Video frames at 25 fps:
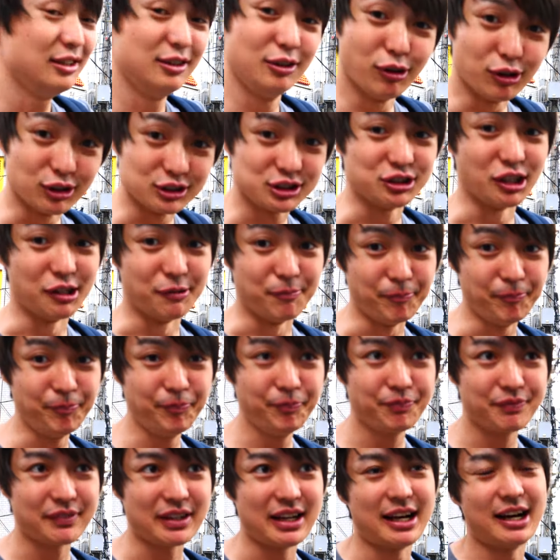Lawson.
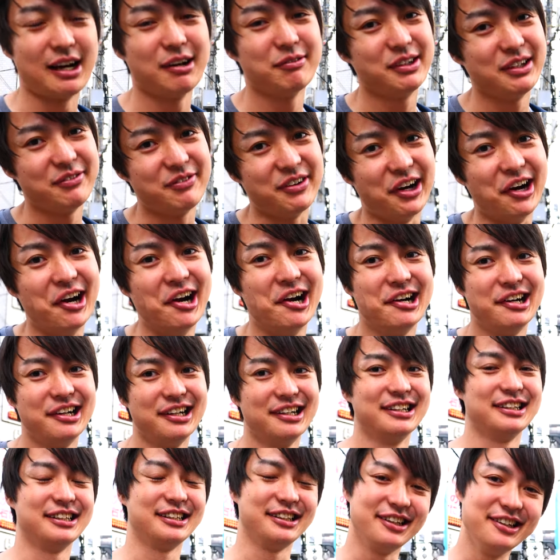However,
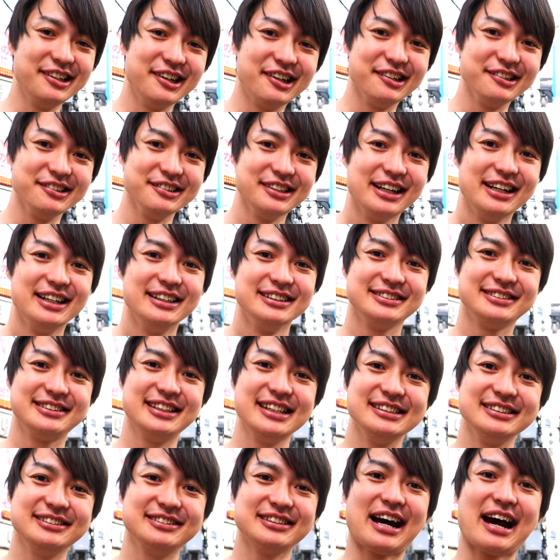you know,
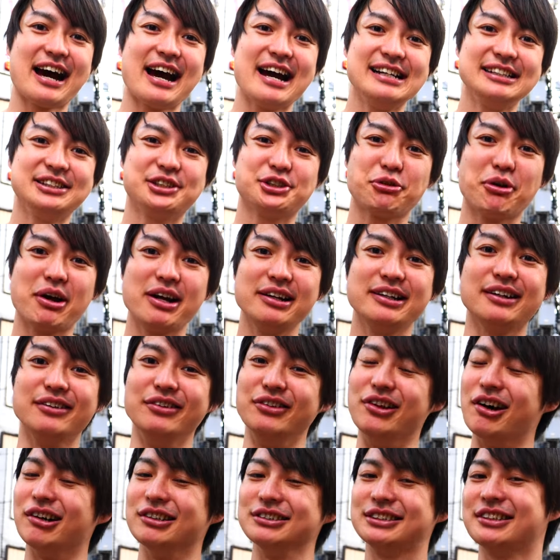since I tried the
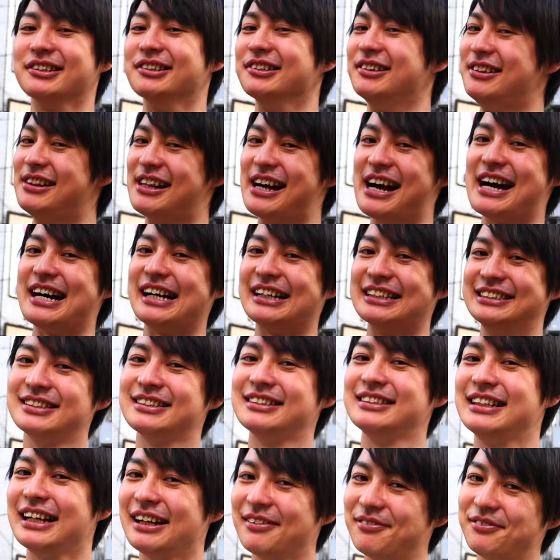Lawson last,
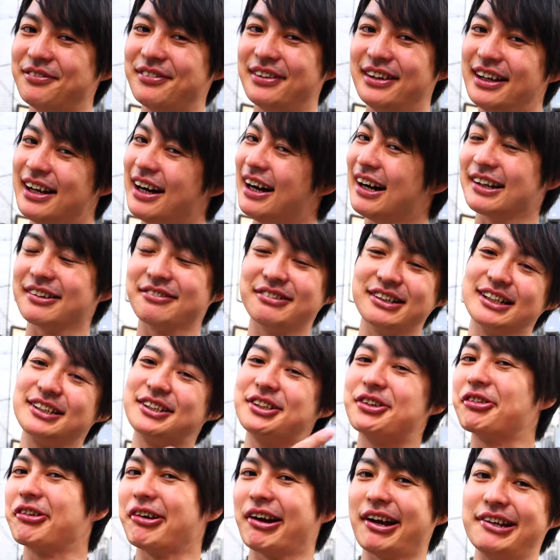yep, I don't want
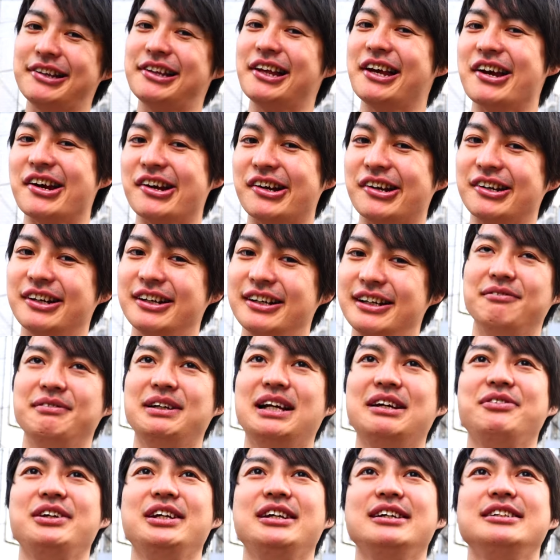to try there.
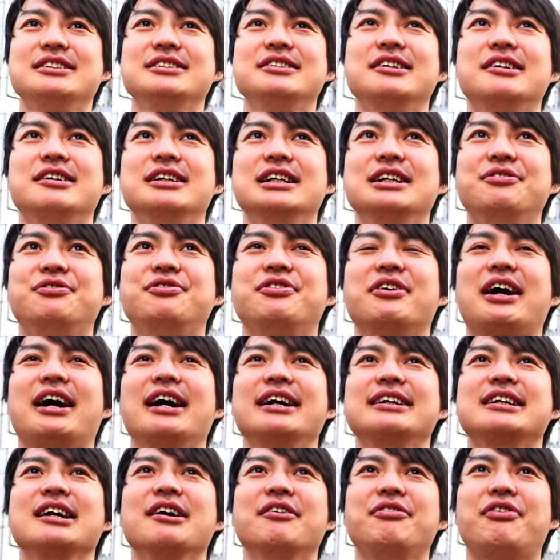Maybe, you know, if
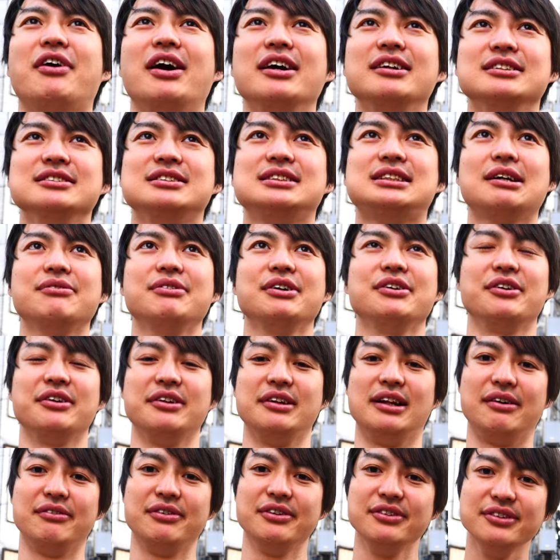I can find a
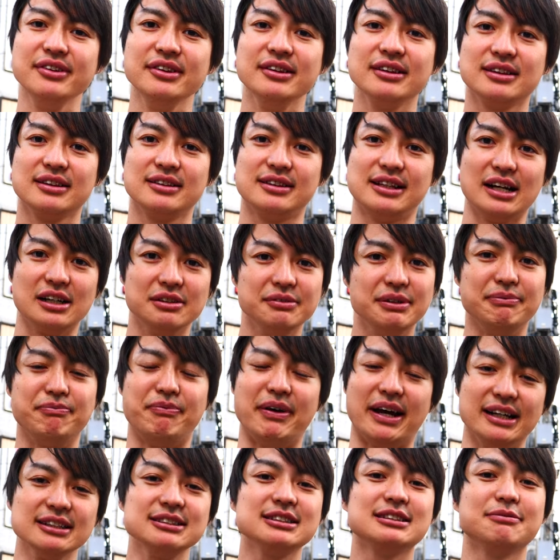7-Eleven, that would be
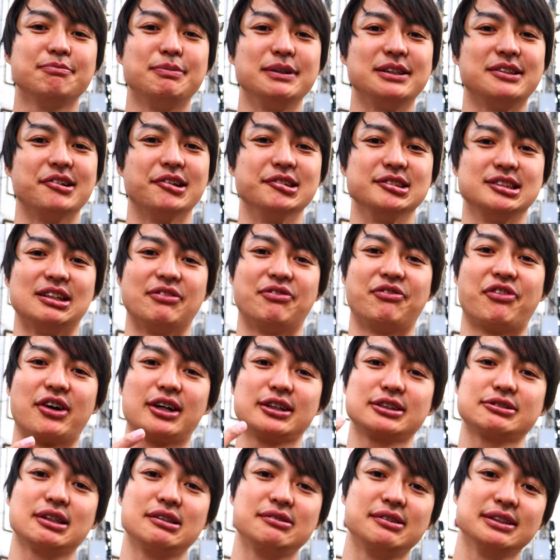best because the
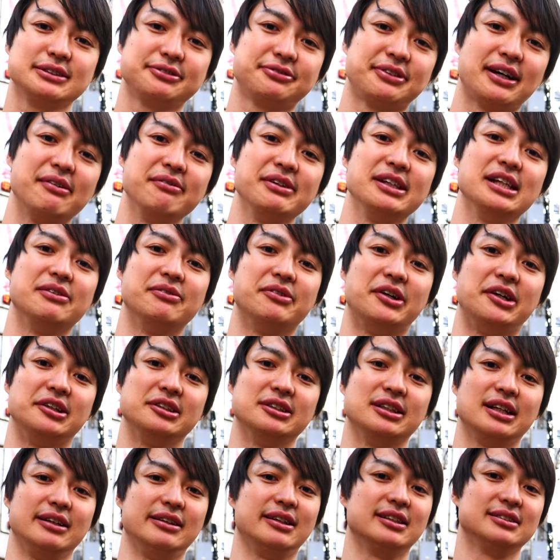first one was Family
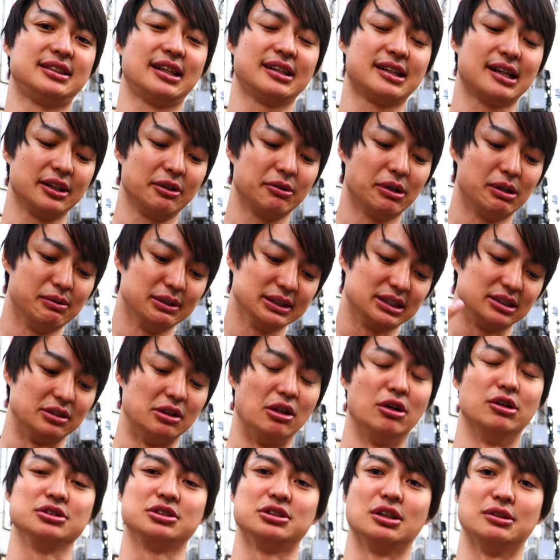Mart and the second one was
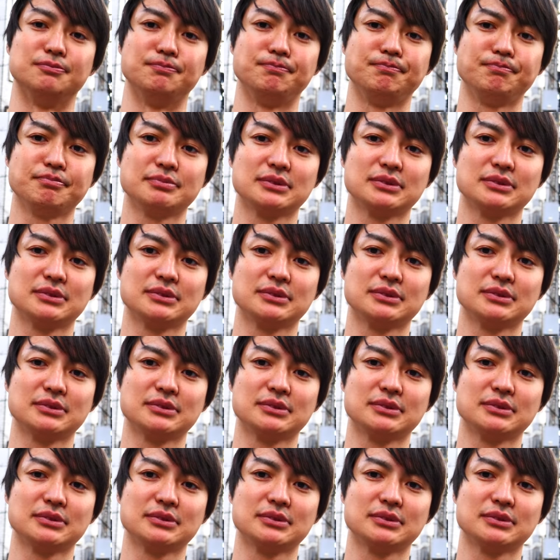Lawson.